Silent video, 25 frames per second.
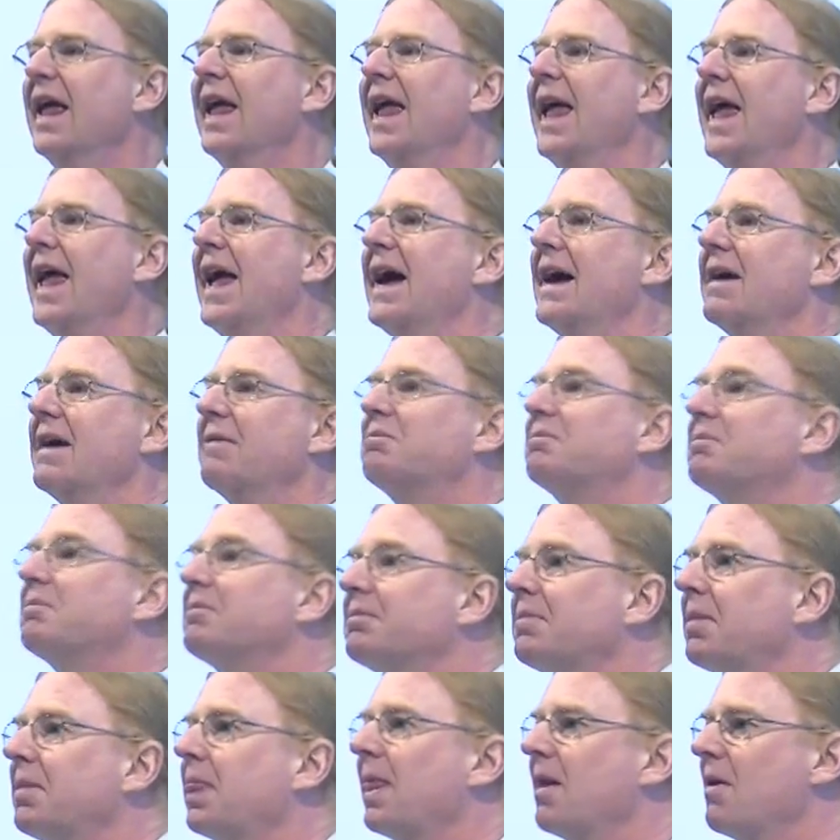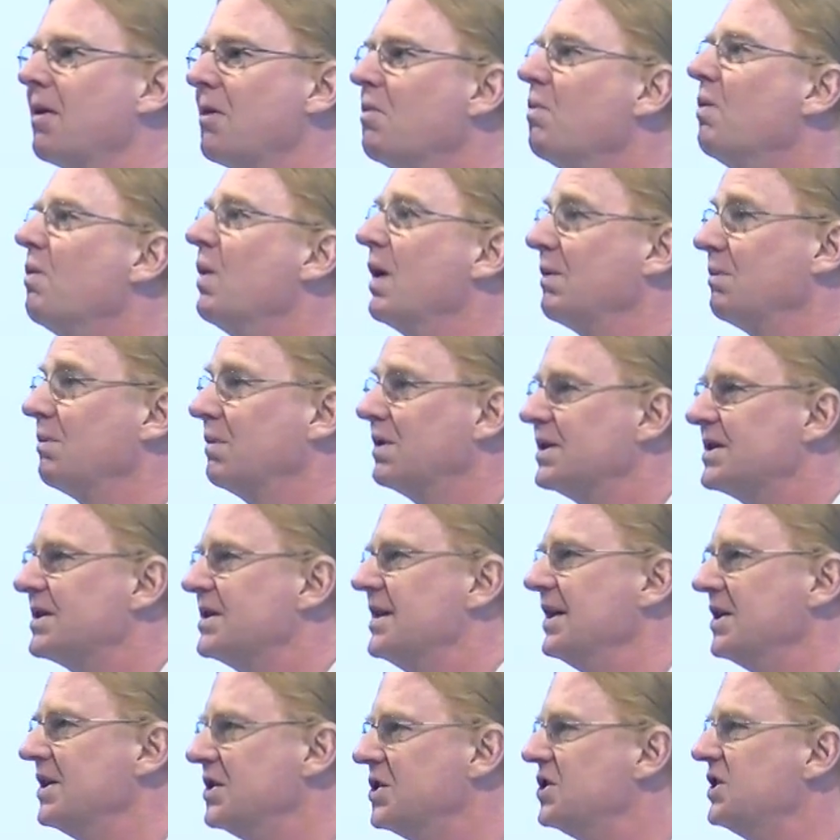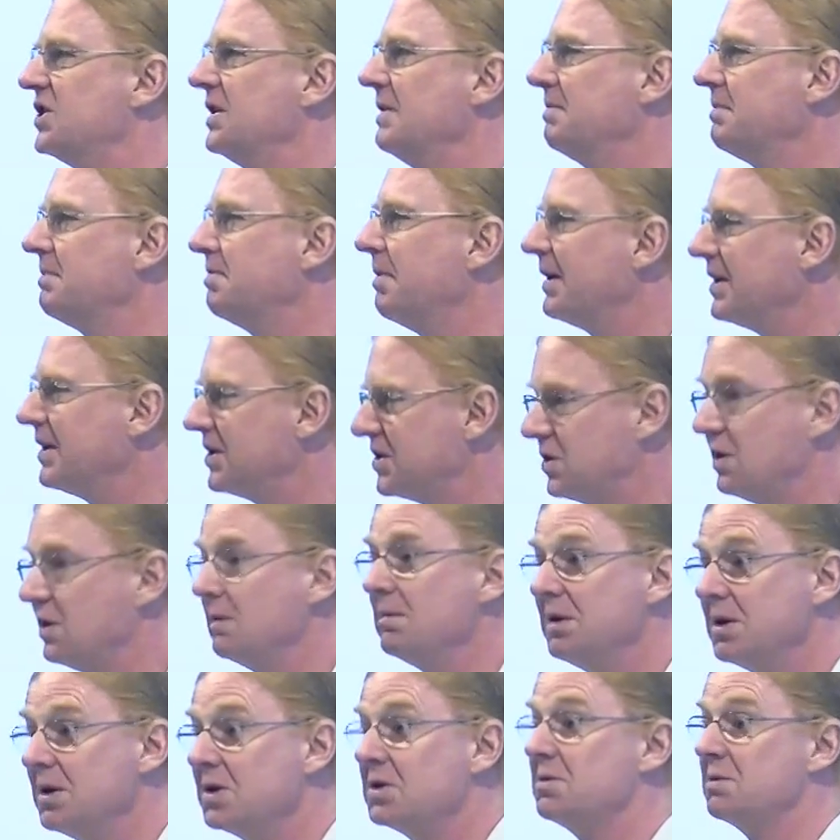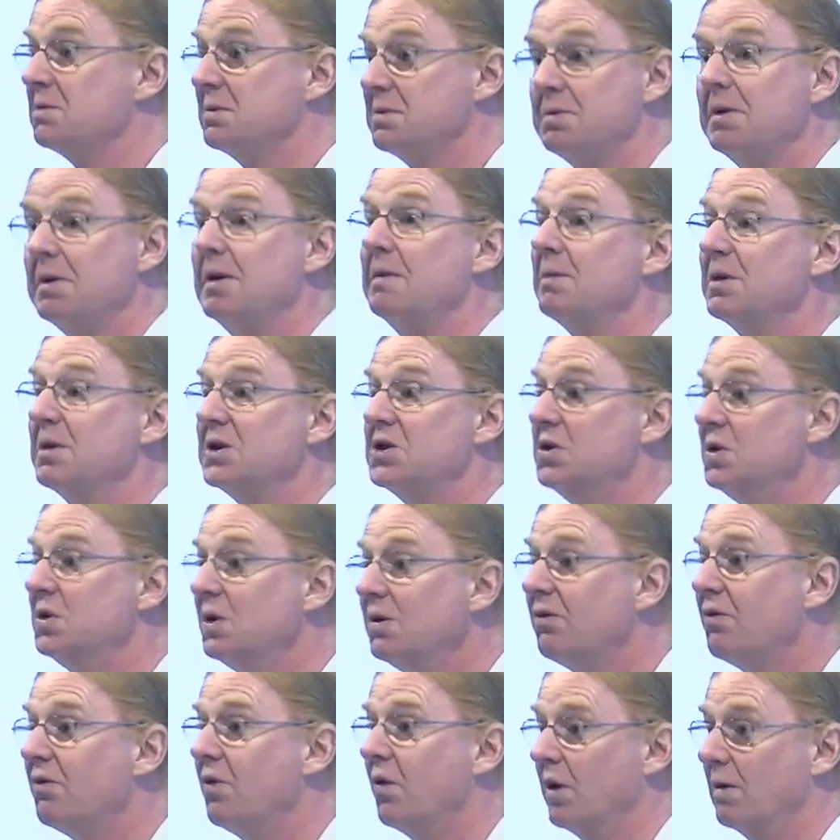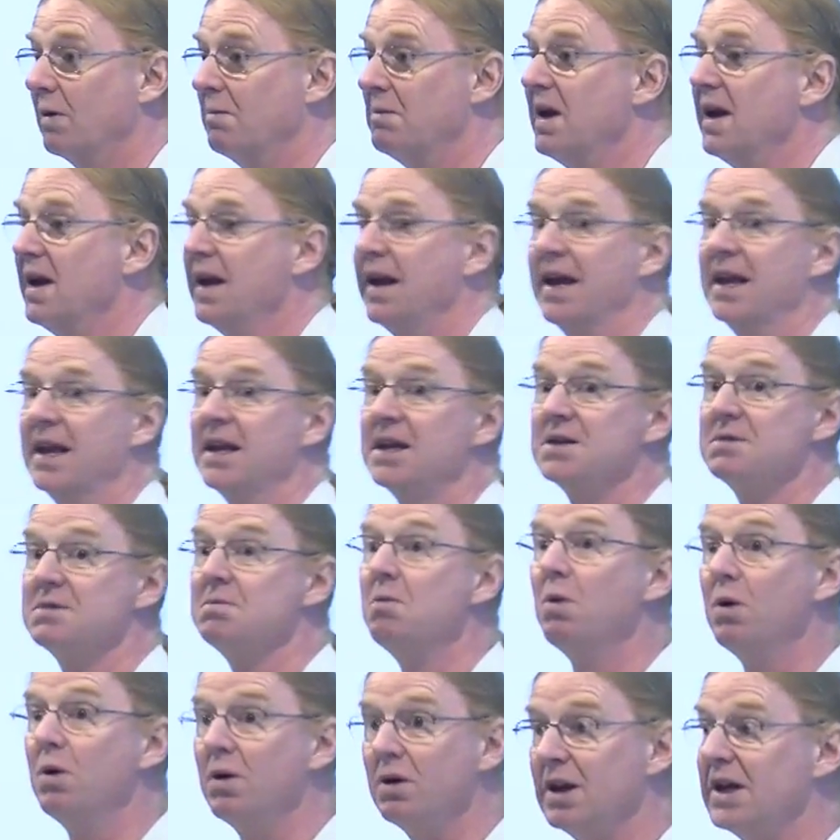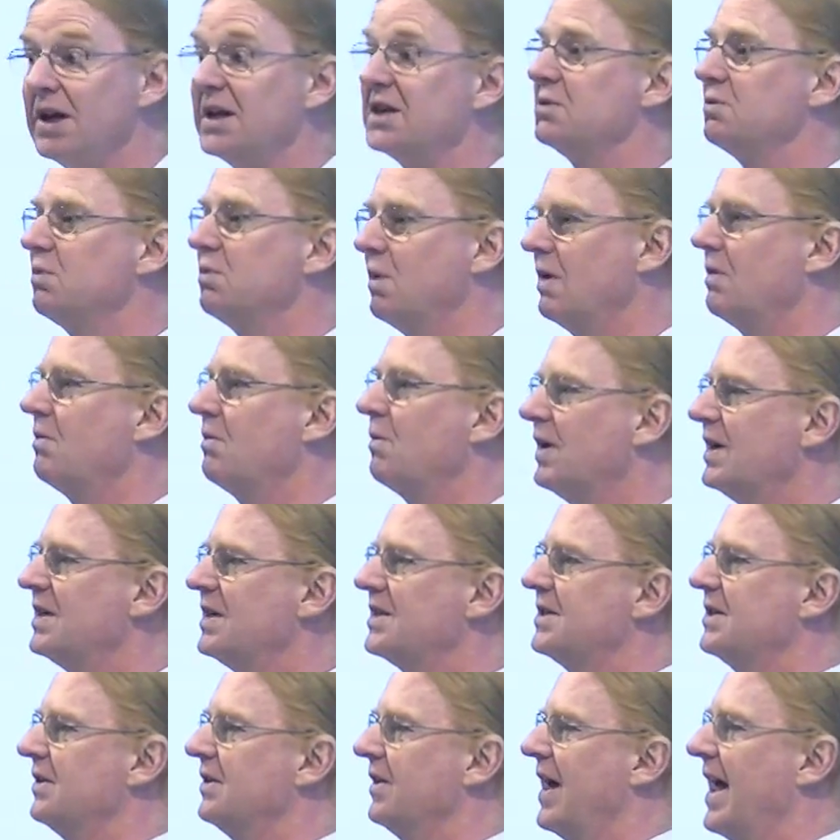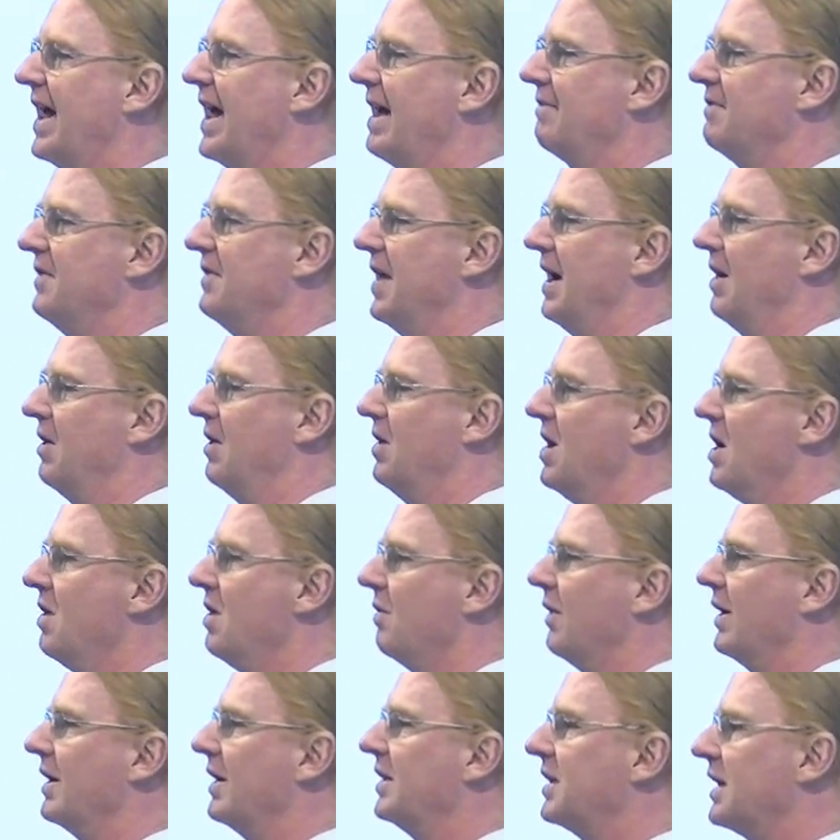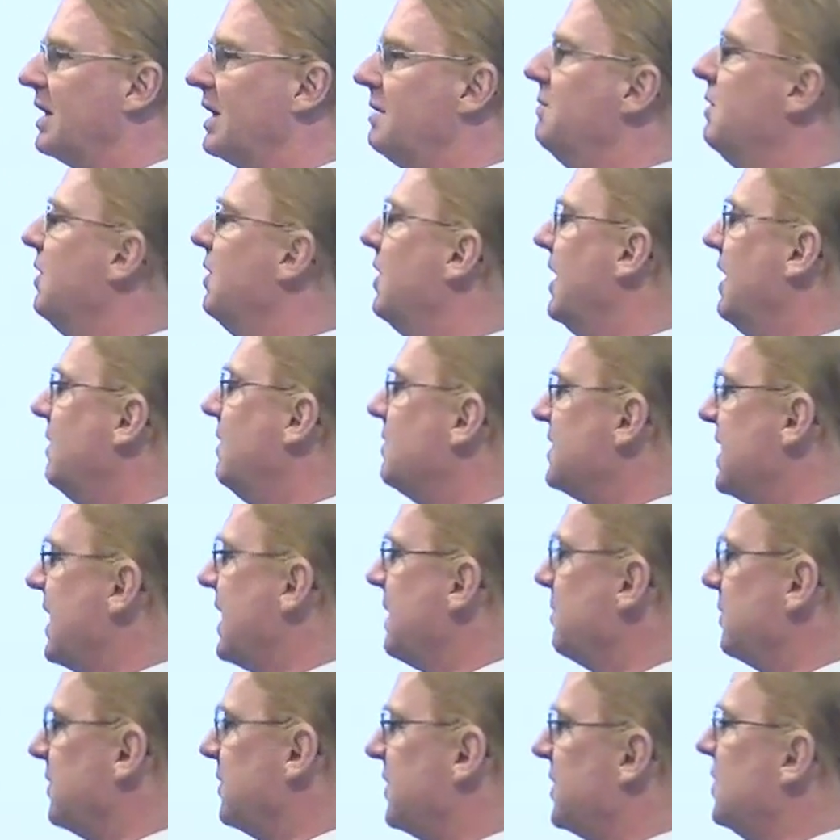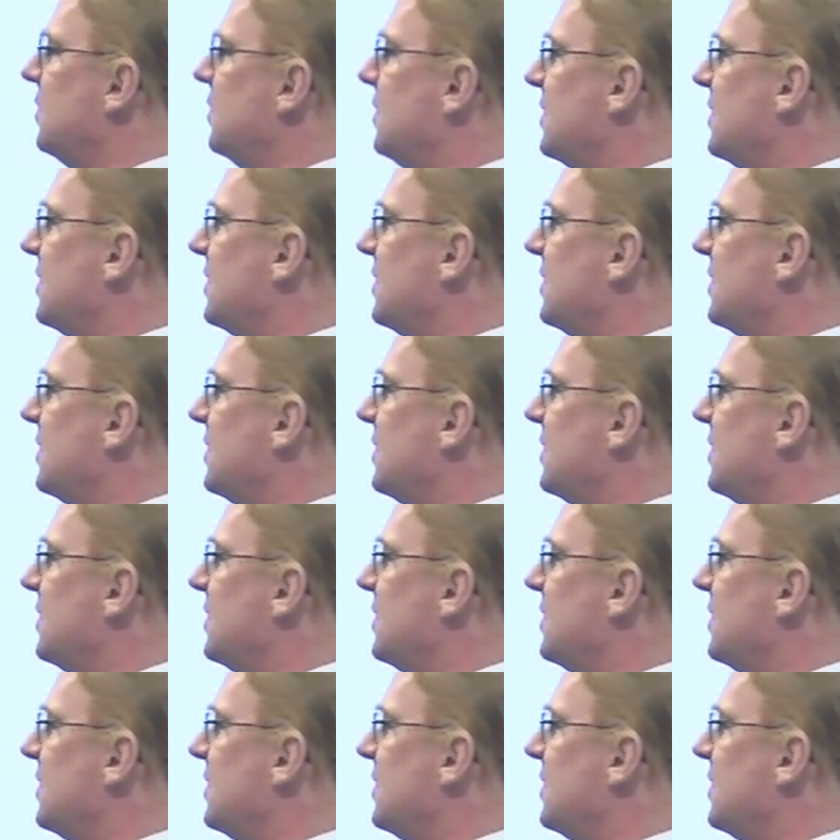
And what was then shipped by distributors was pretty much uniform and is more or less what we still have now, right? The community was able to do